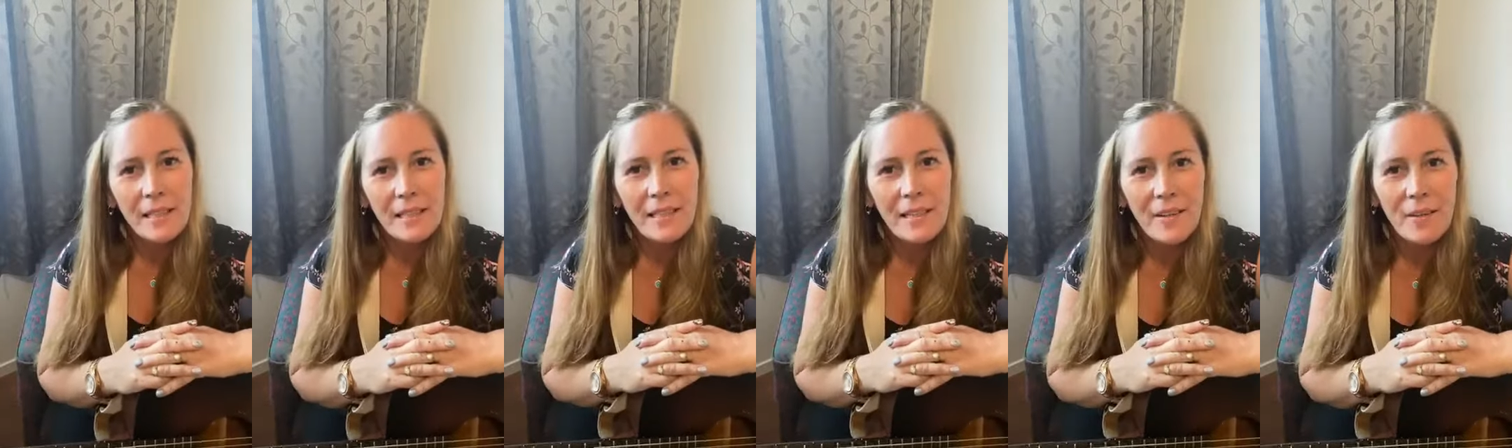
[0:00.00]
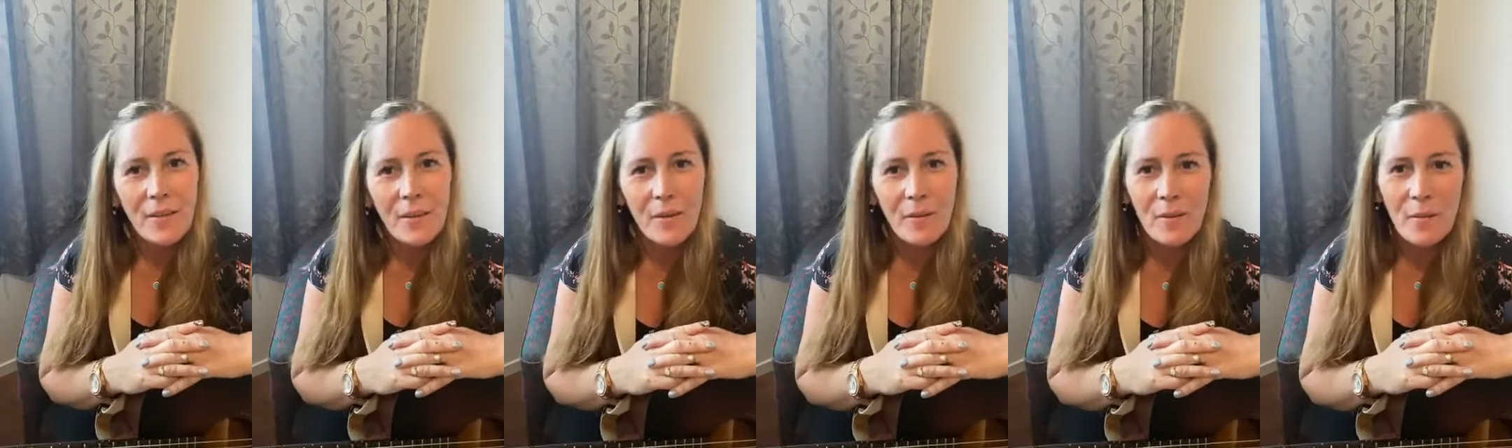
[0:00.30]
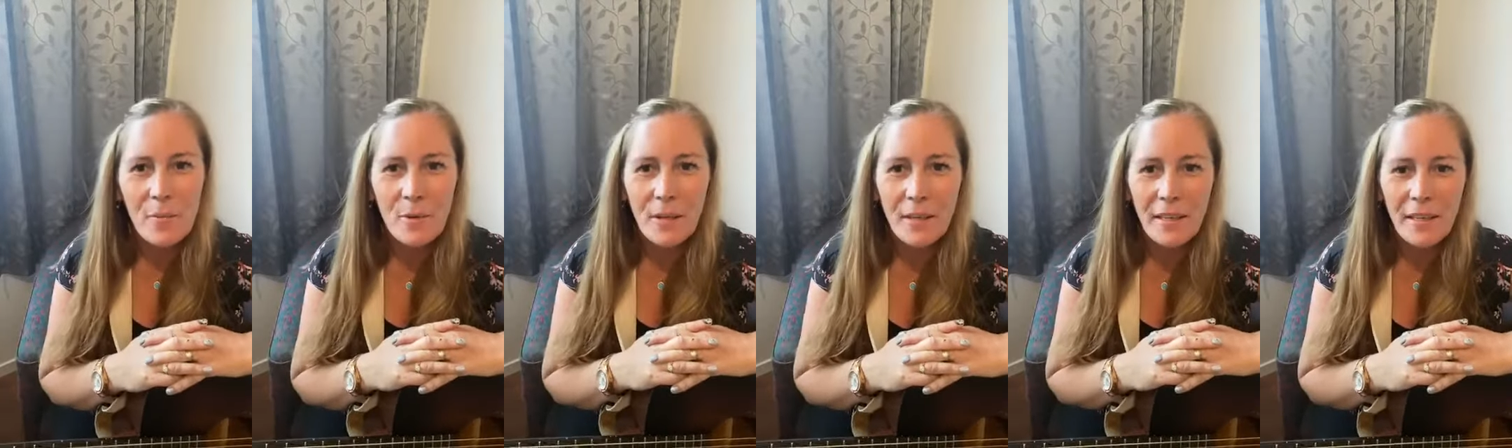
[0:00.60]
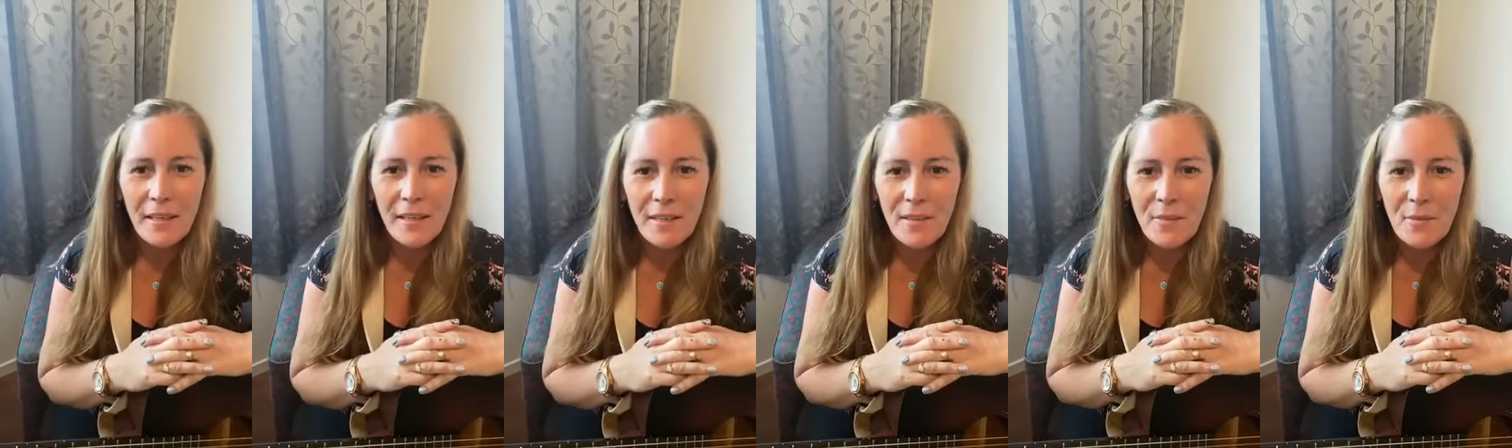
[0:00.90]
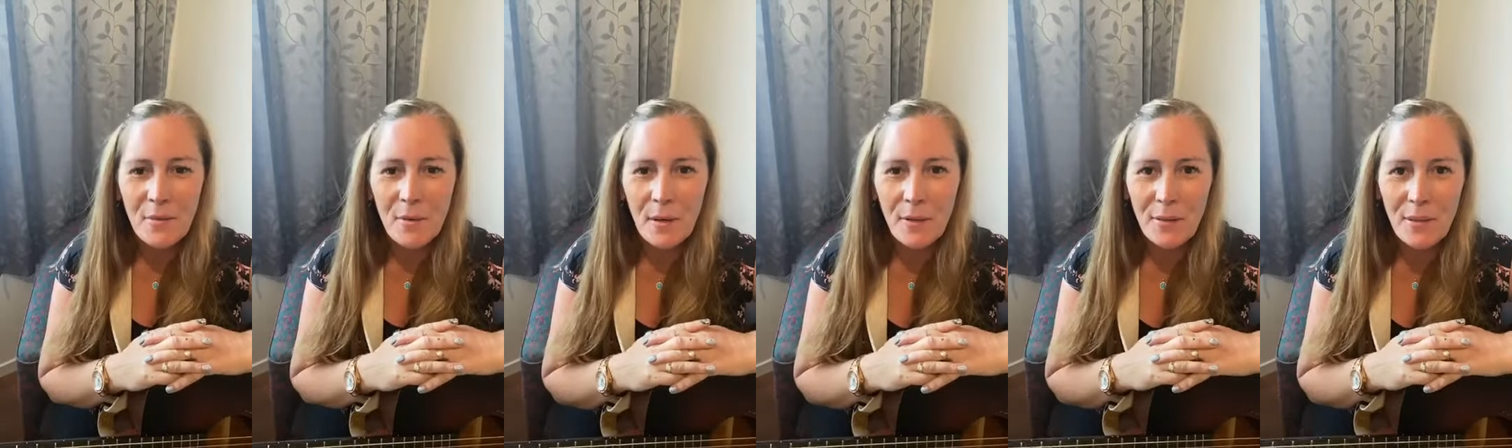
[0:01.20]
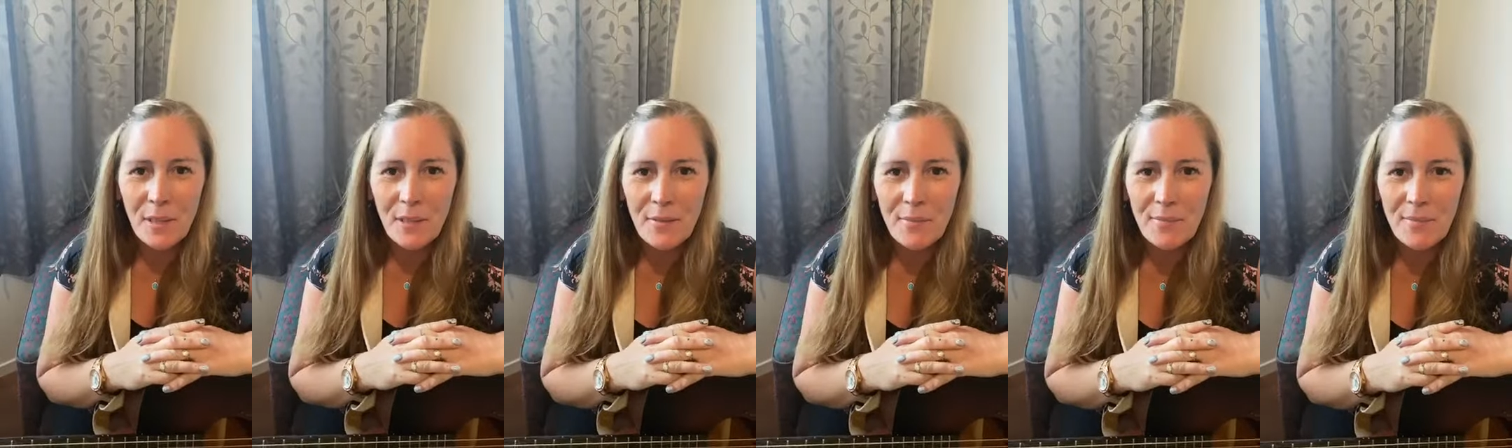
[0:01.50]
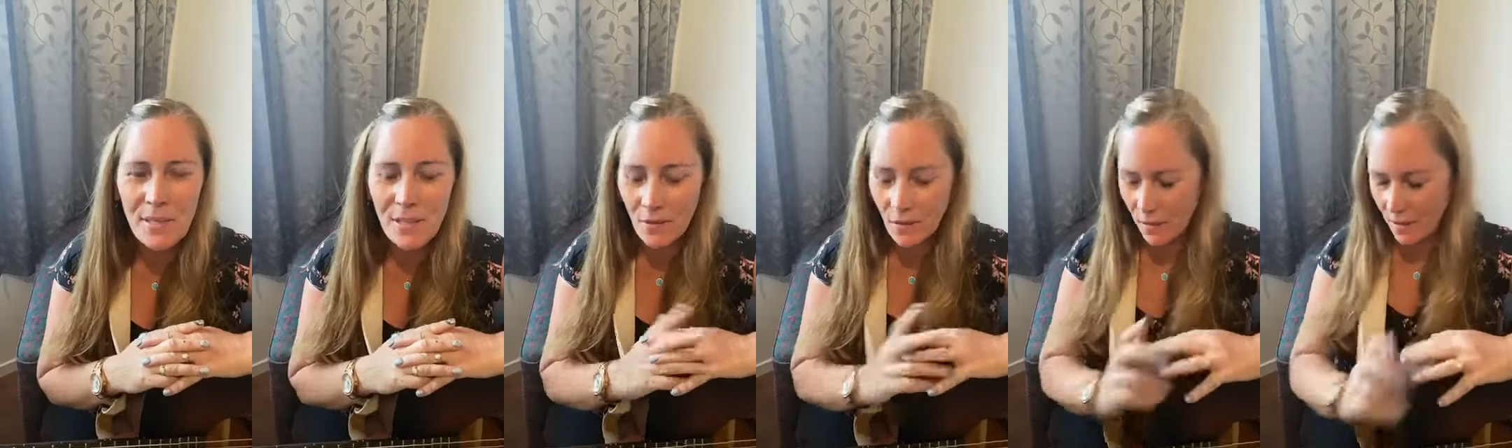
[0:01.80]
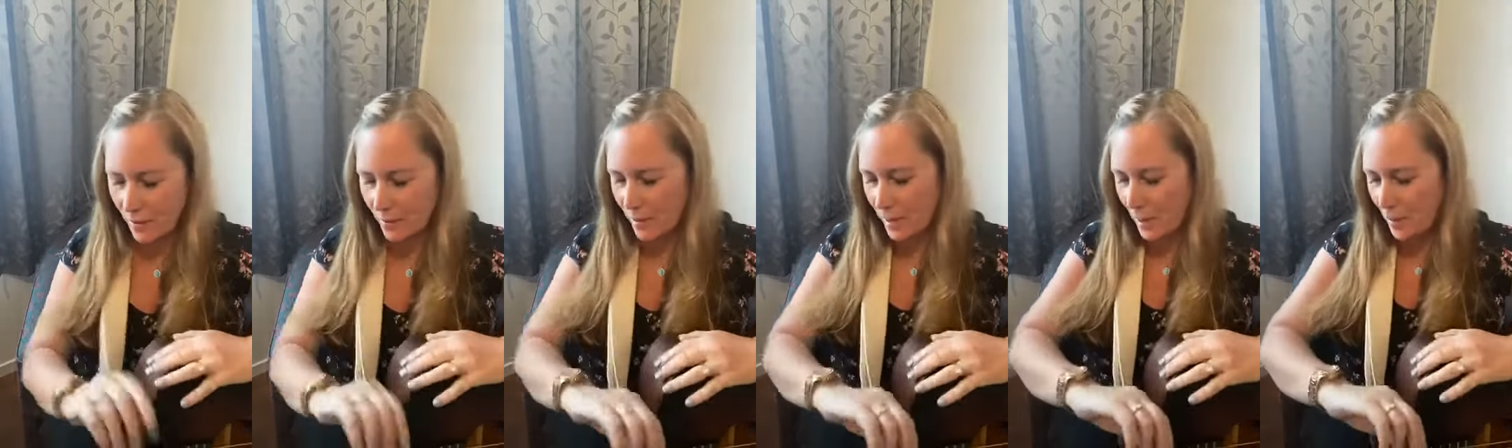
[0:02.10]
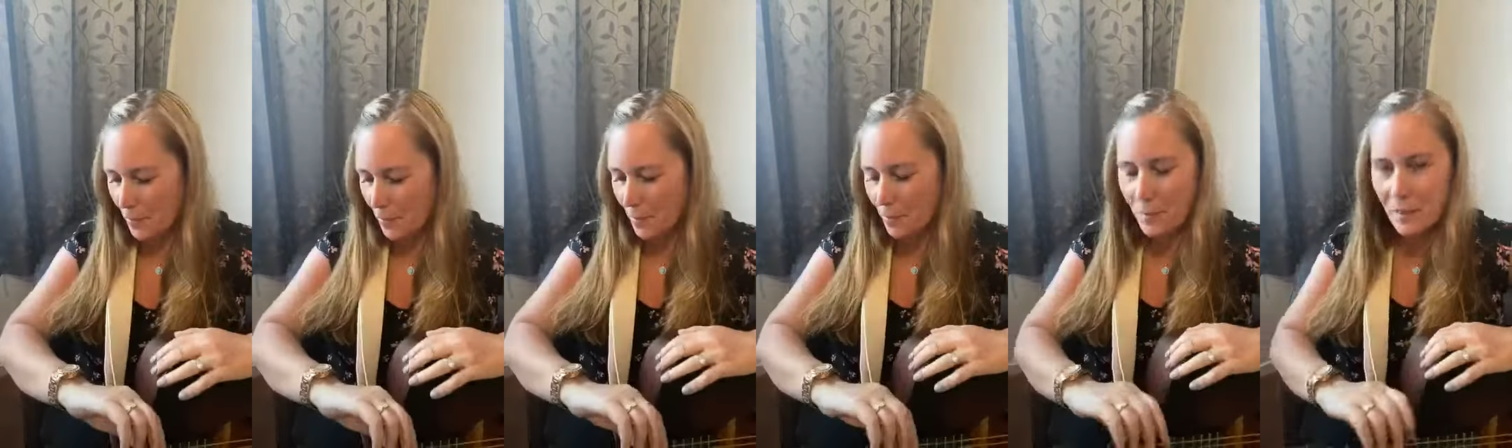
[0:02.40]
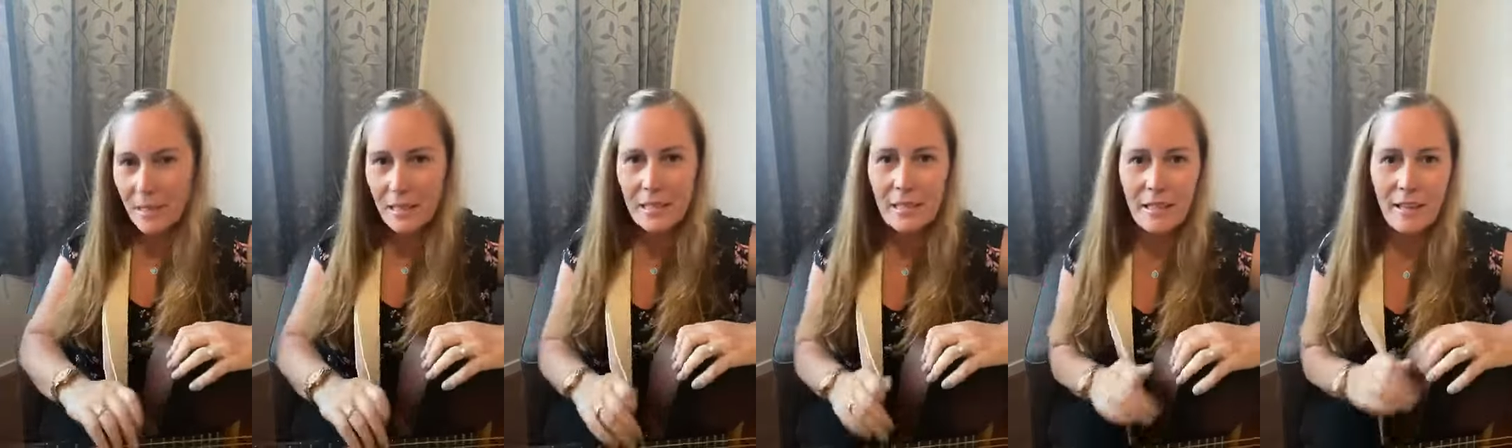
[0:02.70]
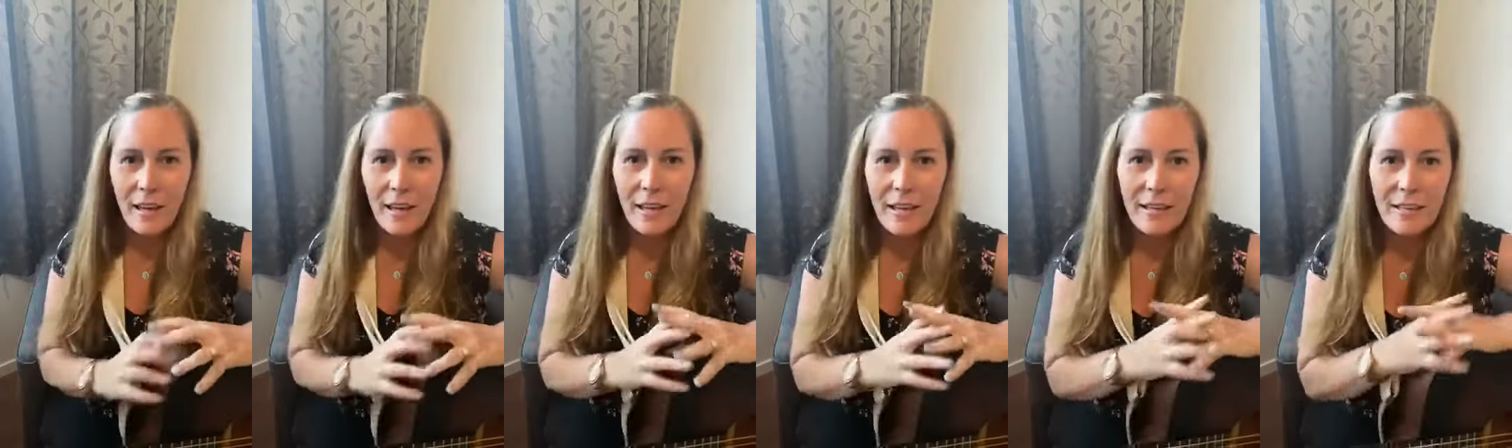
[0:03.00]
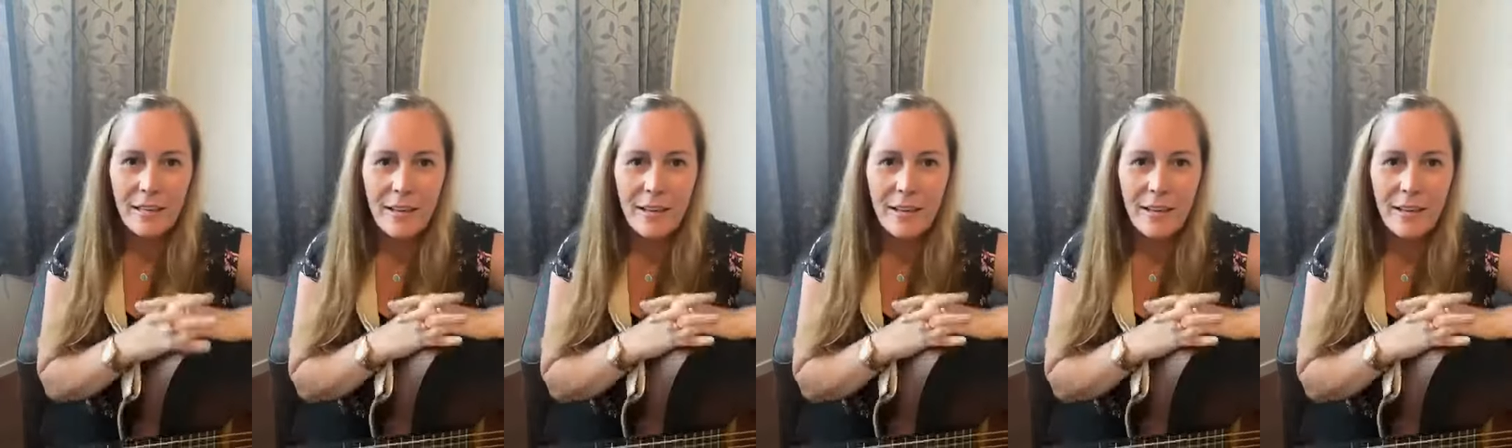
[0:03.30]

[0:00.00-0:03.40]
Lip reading: Hello everybody, welcome. Sorry I'm a couple of minutes late.